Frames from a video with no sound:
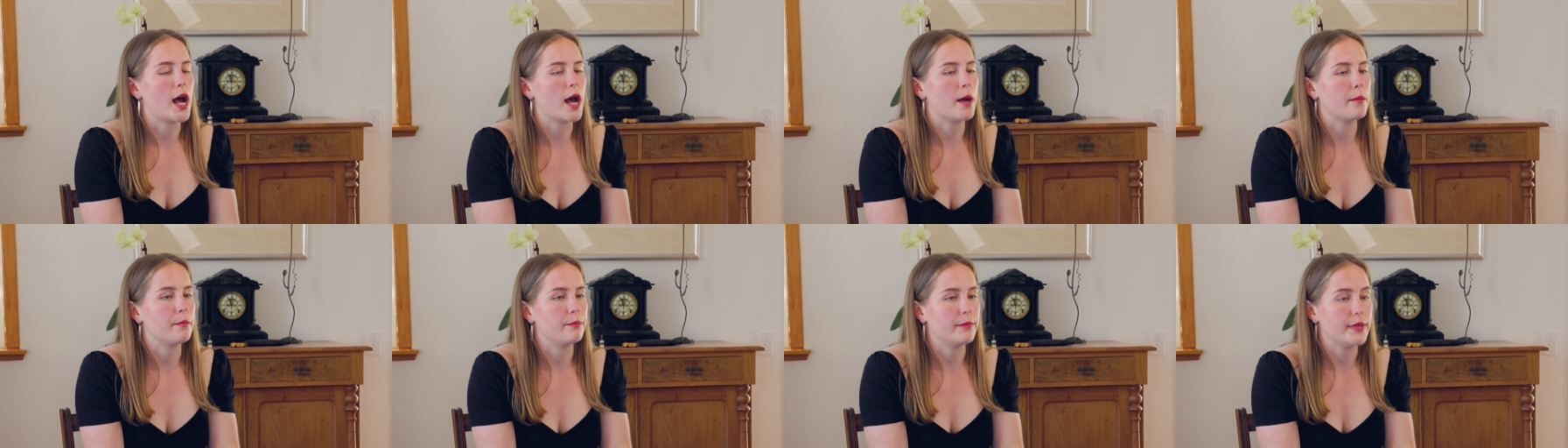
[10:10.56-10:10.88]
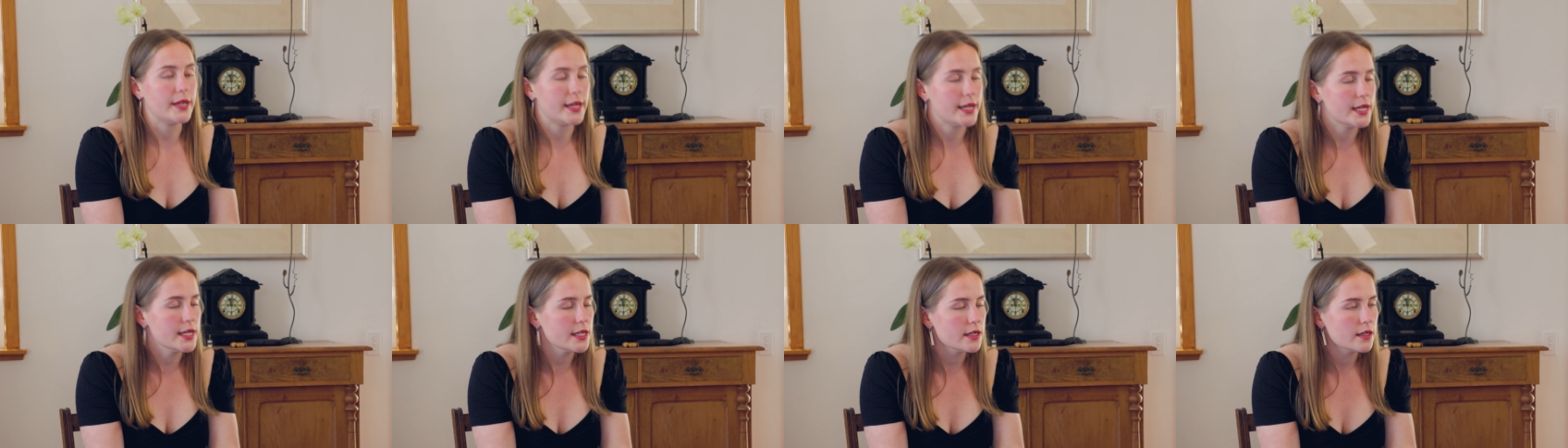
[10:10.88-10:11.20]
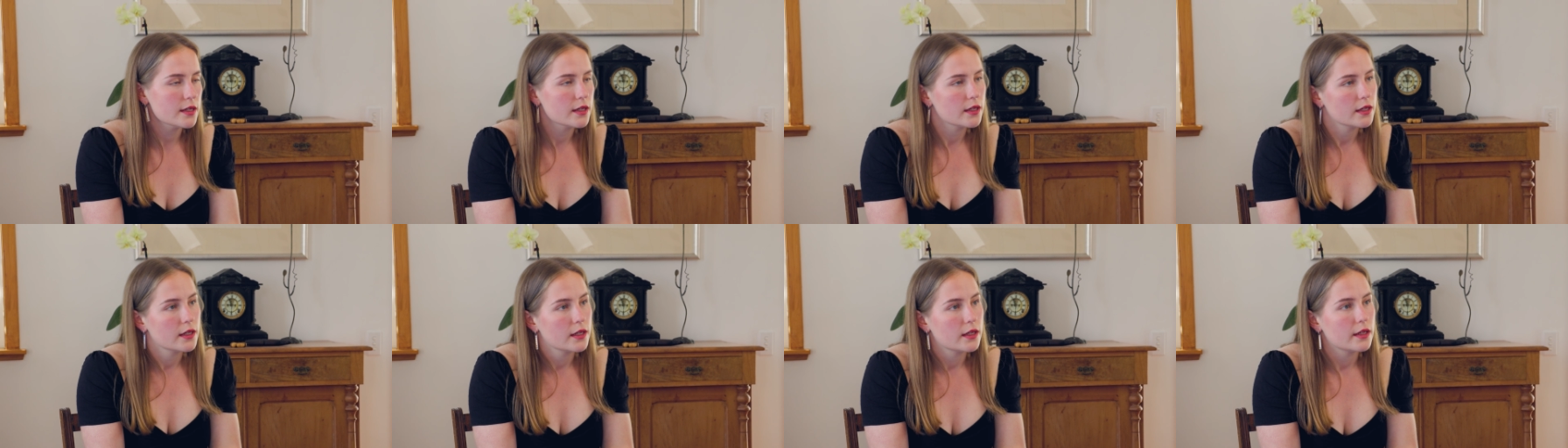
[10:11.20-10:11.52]
um,
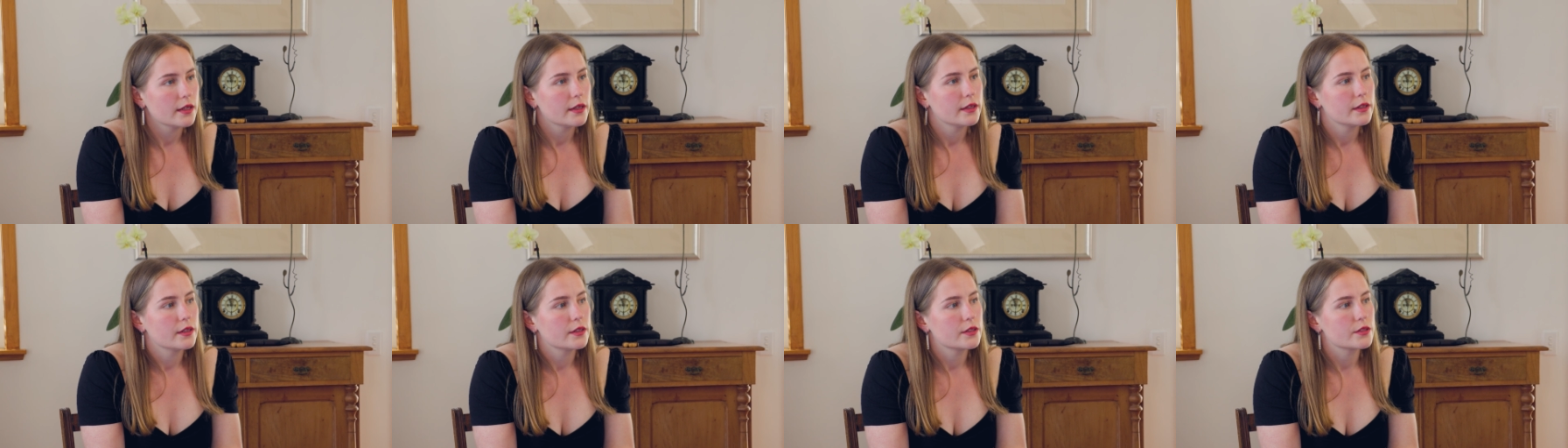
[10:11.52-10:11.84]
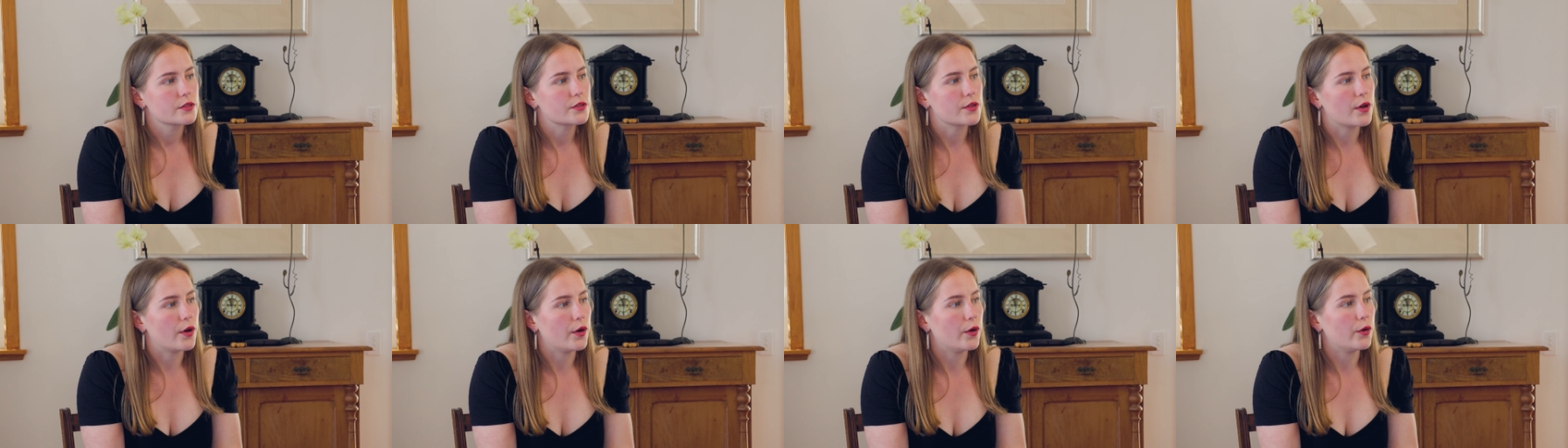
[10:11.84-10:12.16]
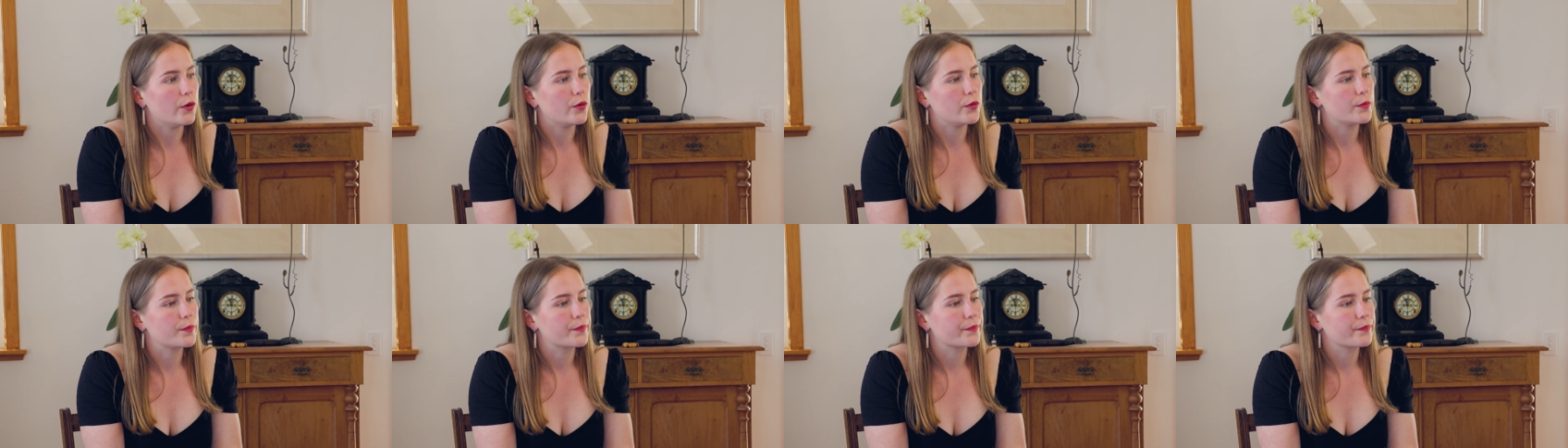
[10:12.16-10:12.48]
me.
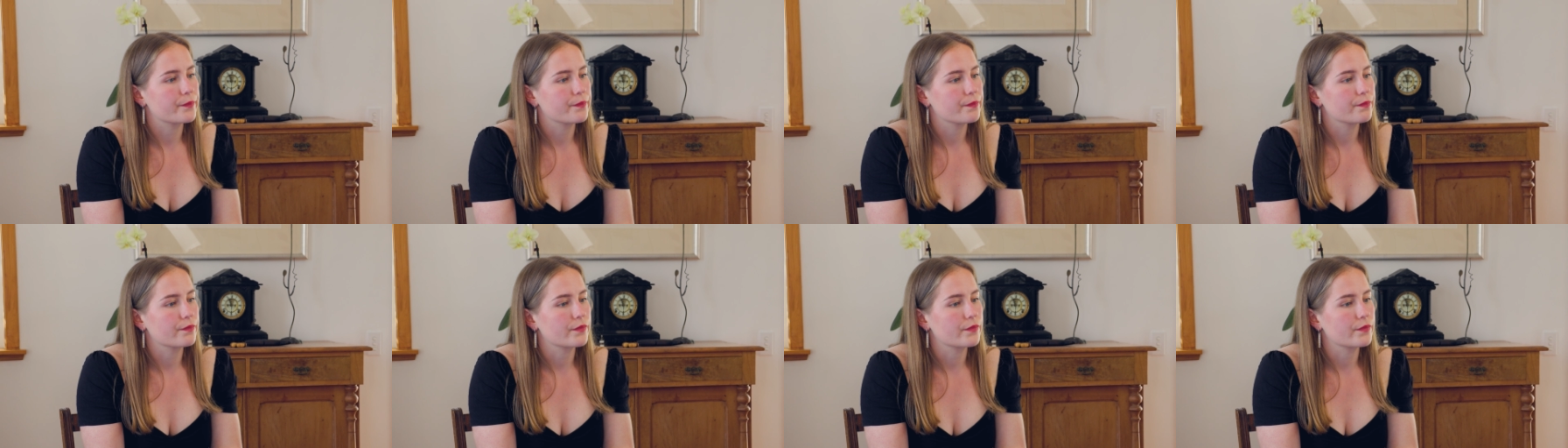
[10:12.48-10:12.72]
So,